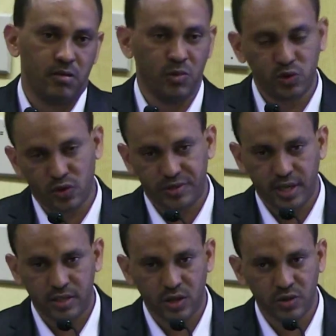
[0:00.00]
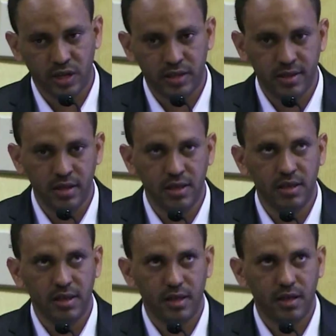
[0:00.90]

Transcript: Most of studies show that the